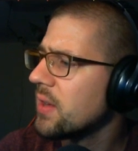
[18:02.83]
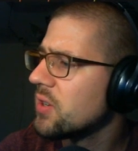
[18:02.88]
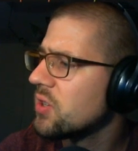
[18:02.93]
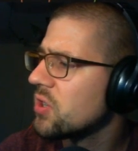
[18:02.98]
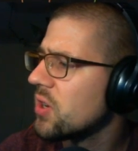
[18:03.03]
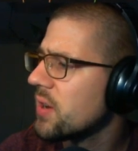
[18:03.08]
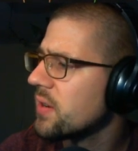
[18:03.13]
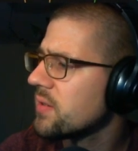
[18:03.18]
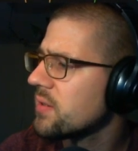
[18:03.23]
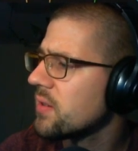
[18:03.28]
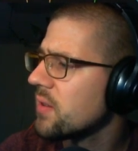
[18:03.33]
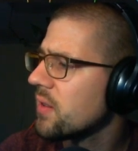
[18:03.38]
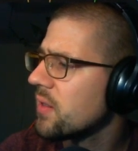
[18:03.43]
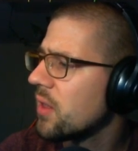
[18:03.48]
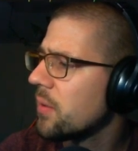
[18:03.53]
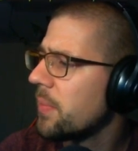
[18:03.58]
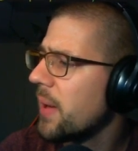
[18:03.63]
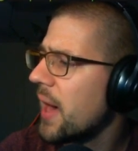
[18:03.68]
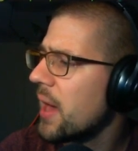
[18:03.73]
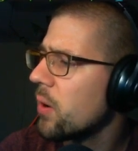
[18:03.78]
is just
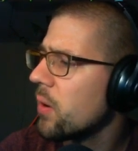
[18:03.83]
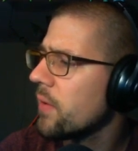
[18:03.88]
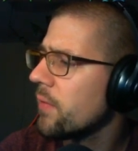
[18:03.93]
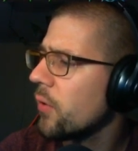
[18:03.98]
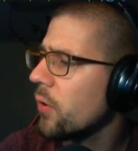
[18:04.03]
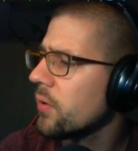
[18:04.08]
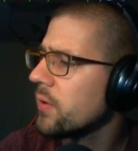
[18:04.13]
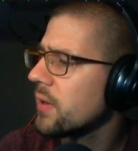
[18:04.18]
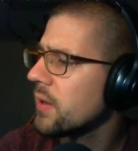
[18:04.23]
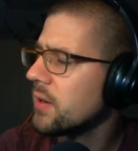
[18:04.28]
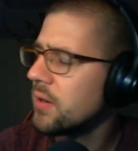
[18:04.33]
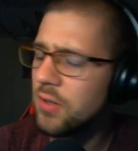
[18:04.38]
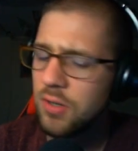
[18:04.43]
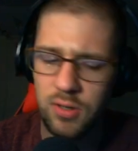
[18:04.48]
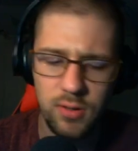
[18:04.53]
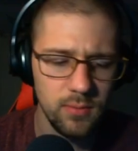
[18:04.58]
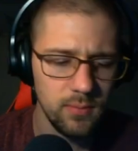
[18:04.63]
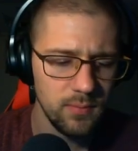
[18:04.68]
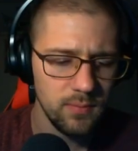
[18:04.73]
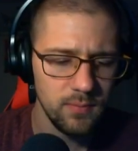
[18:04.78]
the battery
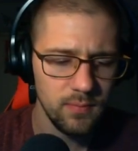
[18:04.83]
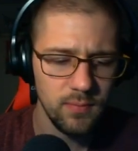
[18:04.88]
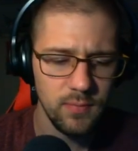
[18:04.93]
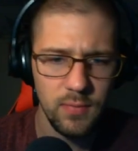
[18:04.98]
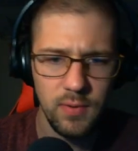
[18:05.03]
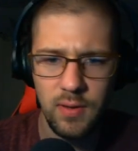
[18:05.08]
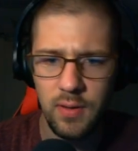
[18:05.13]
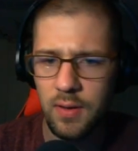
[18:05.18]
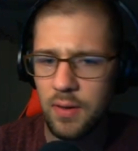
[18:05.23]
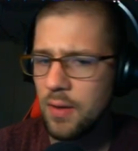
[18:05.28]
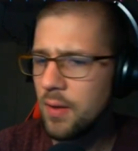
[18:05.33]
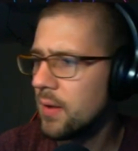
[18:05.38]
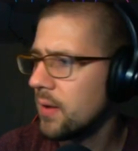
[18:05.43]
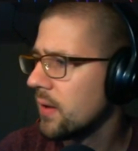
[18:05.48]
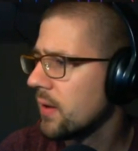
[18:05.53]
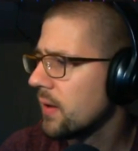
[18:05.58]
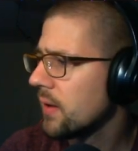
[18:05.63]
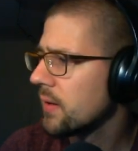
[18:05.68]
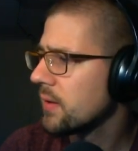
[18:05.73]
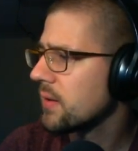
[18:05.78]
voltage
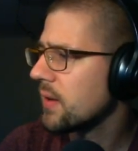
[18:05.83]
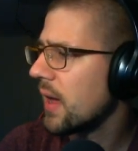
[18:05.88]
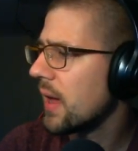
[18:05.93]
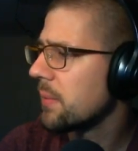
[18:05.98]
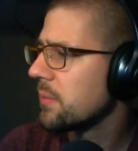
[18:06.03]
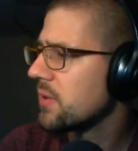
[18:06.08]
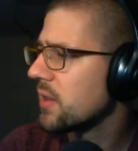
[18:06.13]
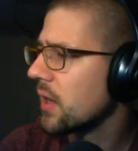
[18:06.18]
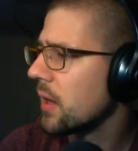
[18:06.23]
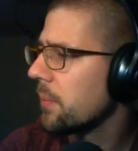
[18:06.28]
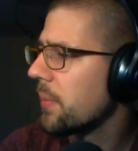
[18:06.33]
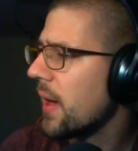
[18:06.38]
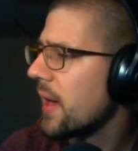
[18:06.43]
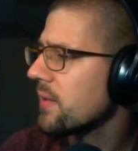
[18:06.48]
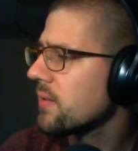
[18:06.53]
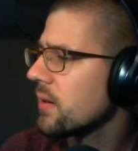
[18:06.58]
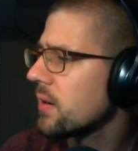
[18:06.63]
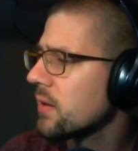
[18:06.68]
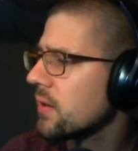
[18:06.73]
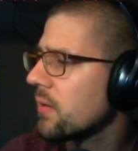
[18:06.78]
times the
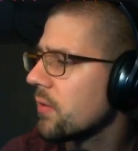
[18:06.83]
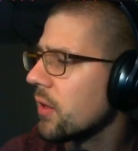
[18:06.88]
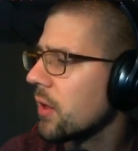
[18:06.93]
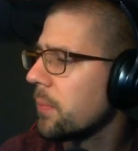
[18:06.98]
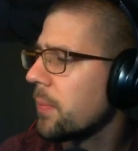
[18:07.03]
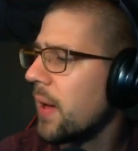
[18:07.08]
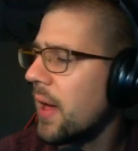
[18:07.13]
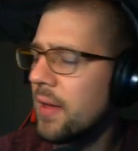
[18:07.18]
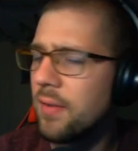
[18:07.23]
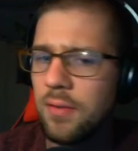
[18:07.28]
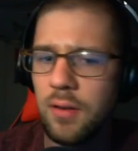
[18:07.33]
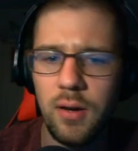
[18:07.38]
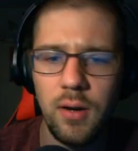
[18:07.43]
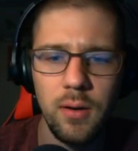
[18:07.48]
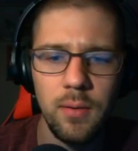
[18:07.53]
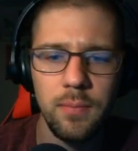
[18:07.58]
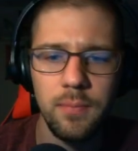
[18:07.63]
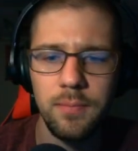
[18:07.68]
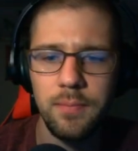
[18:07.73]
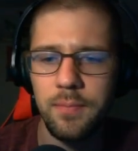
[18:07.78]
capacitance of the
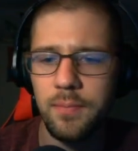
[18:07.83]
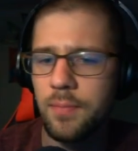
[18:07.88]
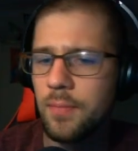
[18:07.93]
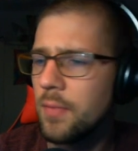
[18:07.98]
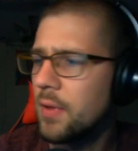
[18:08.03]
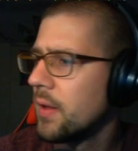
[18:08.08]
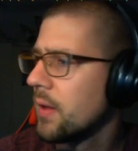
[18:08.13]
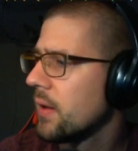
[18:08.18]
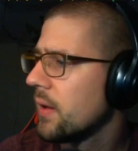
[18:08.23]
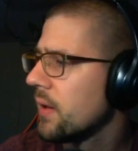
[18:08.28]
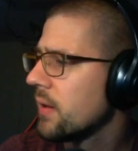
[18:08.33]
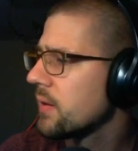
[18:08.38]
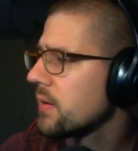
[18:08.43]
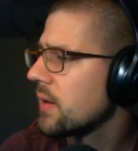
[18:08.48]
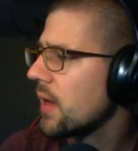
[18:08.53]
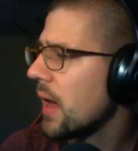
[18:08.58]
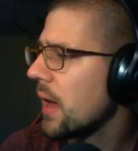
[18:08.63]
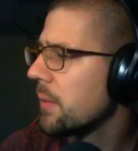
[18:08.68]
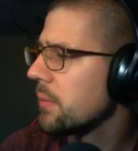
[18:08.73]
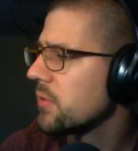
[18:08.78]
capacitor
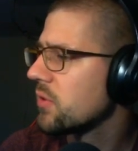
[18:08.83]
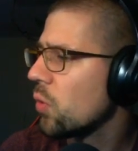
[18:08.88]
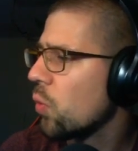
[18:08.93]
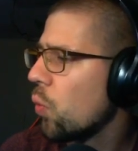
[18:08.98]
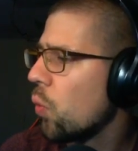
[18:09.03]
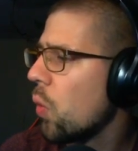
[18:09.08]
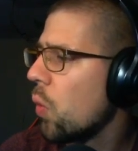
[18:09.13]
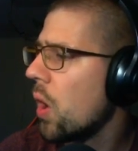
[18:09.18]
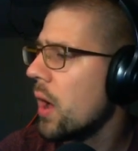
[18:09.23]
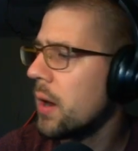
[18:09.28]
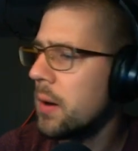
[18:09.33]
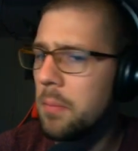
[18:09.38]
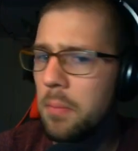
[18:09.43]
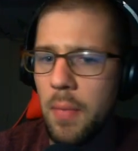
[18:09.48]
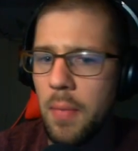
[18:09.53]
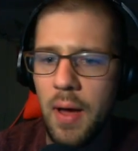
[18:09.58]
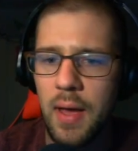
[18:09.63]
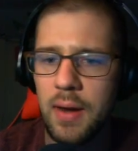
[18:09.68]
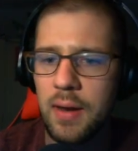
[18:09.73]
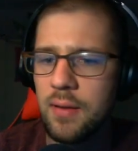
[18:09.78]
times
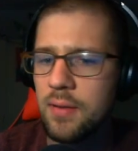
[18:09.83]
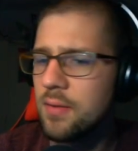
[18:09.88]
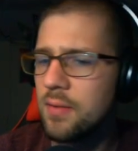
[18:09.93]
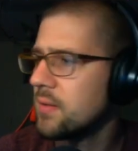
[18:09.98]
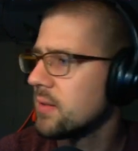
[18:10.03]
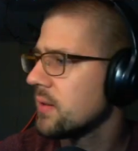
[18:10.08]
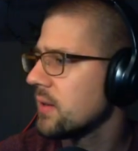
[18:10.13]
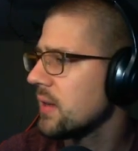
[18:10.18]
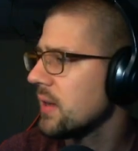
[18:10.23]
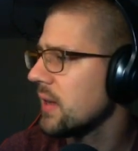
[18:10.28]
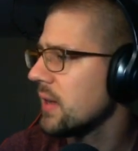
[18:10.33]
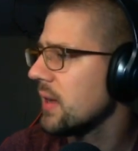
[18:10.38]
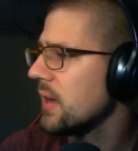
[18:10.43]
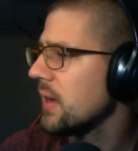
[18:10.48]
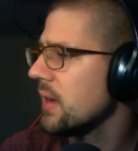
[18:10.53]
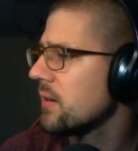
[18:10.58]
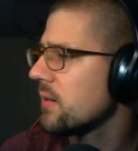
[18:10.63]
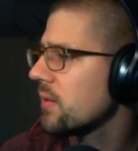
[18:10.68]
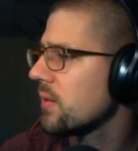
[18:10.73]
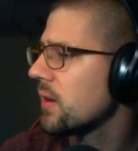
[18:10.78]
1 minus
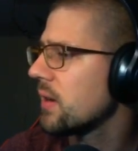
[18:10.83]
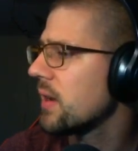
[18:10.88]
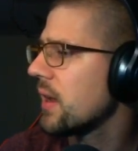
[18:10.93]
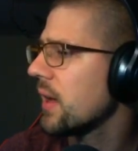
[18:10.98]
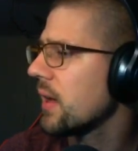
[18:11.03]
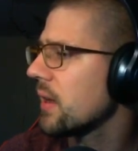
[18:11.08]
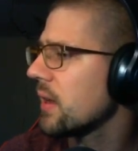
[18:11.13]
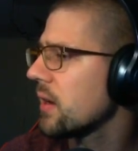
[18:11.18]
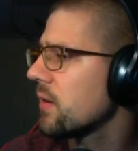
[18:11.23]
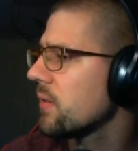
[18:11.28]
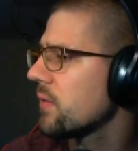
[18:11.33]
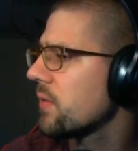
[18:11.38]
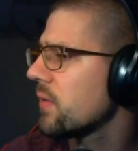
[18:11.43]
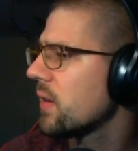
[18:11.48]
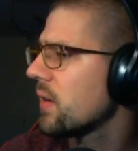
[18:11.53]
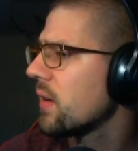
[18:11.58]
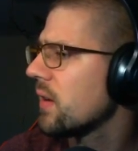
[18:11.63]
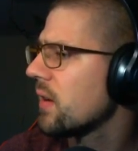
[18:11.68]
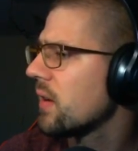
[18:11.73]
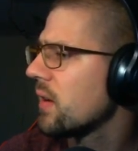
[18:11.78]
e to the negative
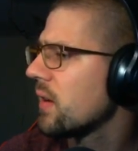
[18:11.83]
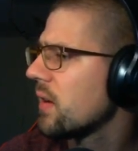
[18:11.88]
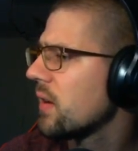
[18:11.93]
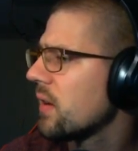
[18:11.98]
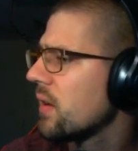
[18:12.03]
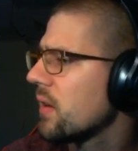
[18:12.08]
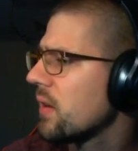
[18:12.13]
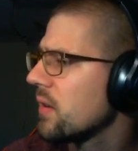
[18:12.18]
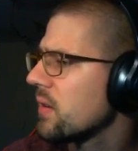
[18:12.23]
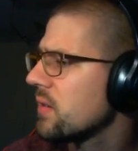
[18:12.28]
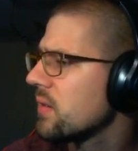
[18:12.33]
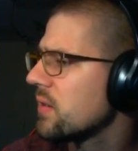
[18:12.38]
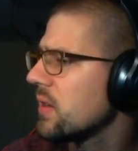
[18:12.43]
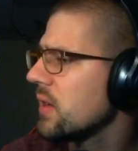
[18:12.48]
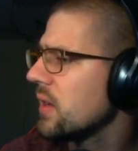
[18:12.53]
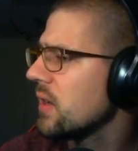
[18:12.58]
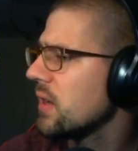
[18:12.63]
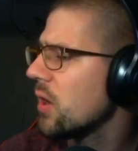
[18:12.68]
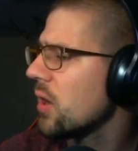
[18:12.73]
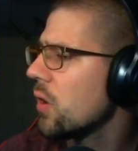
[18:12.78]

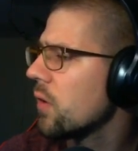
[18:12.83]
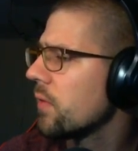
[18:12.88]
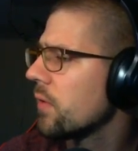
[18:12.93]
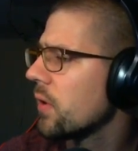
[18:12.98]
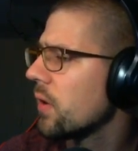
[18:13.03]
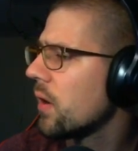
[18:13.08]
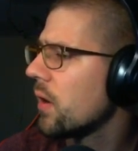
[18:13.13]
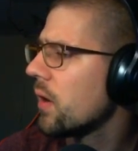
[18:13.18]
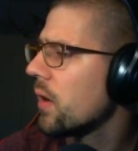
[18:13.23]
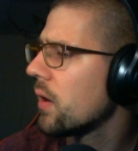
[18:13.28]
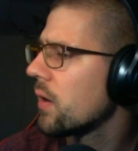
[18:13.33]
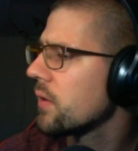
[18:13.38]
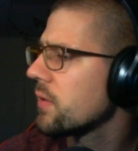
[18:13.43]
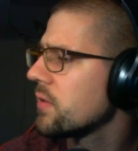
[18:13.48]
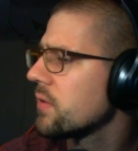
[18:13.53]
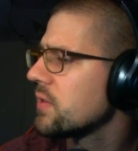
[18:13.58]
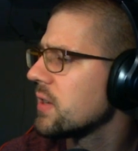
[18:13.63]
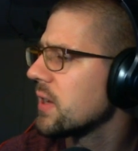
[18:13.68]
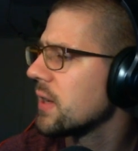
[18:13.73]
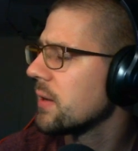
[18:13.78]
t over
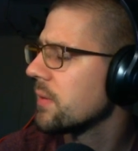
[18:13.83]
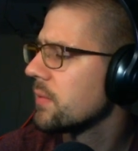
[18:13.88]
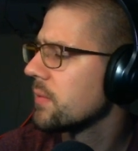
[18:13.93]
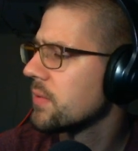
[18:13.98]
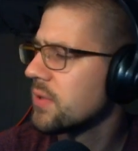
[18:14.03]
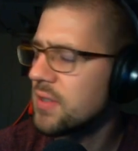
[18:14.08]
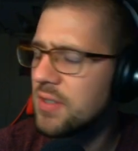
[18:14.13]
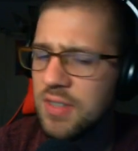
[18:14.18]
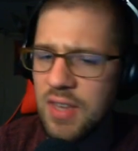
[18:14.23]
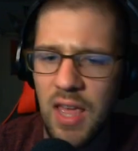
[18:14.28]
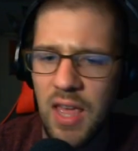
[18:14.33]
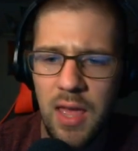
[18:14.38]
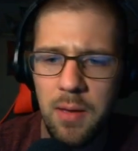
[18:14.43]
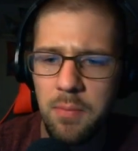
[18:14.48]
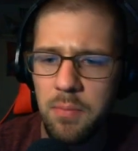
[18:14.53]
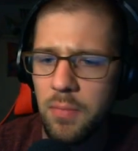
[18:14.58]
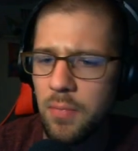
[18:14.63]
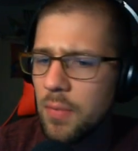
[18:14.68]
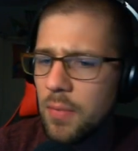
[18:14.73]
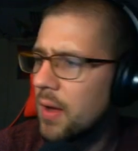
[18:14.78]
rc.
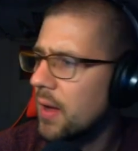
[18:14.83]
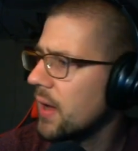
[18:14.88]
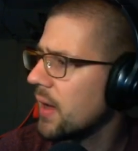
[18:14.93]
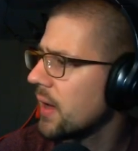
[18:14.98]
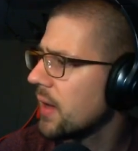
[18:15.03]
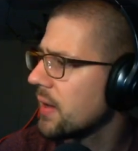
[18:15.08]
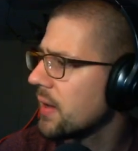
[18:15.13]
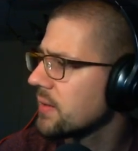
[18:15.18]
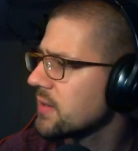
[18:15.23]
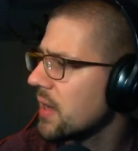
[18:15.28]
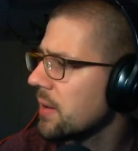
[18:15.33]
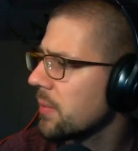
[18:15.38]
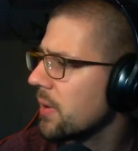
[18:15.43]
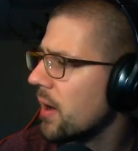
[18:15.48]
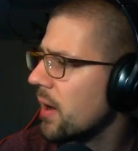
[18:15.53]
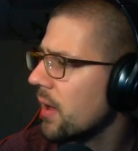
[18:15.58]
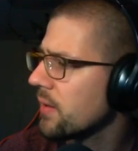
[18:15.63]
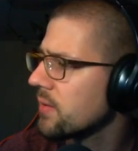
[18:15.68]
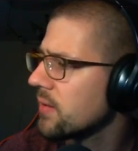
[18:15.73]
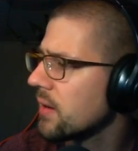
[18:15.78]
Same, uh,
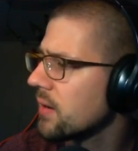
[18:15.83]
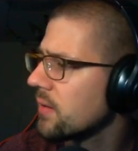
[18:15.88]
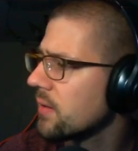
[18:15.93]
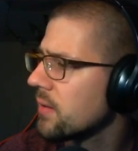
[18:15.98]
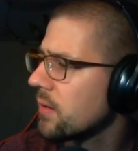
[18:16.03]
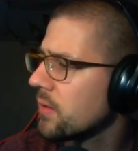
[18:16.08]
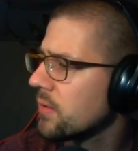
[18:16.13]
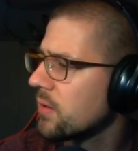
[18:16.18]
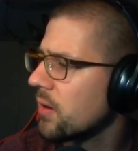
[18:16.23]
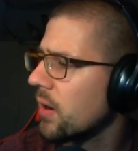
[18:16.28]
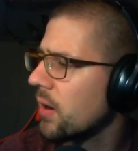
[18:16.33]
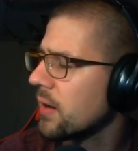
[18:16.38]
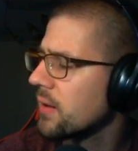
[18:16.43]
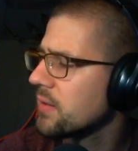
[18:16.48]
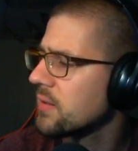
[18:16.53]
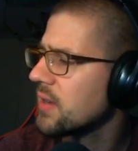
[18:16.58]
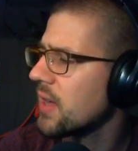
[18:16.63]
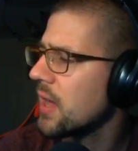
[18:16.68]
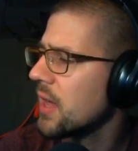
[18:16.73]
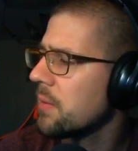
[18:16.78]
same constant, sorry,
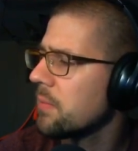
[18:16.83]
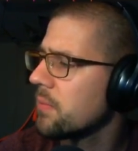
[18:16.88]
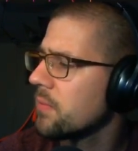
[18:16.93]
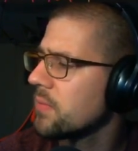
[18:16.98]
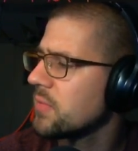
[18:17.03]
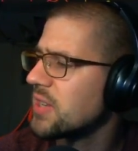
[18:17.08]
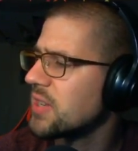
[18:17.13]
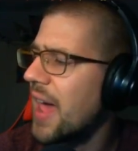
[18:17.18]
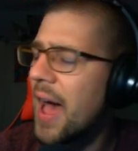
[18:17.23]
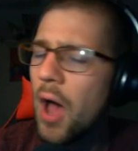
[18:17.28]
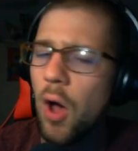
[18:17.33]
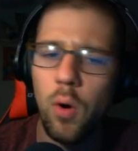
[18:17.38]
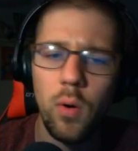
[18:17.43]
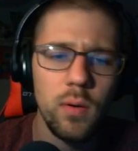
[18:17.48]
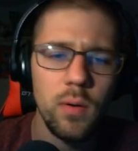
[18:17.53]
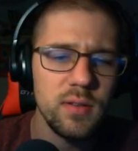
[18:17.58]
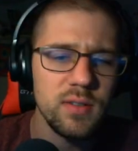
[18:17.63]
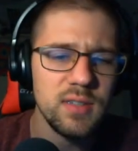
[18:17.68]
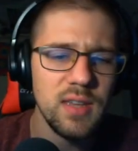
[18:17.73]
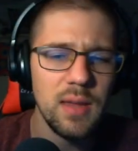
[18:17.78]
same
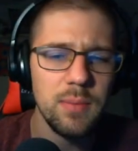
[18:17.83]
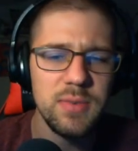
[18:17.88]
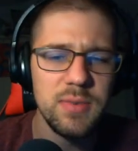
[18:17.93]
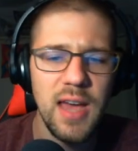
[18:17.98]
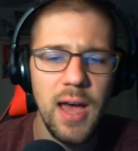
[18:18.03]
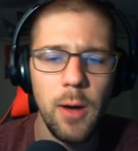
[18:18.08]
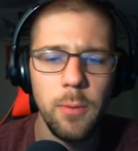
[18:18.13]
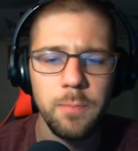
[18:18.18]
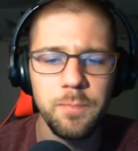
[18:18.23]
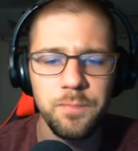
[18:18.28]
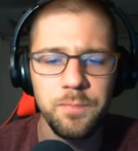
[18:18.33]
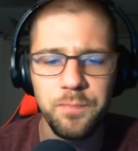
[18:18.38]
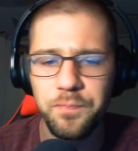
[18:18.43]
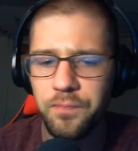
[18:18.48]
tau, same tau.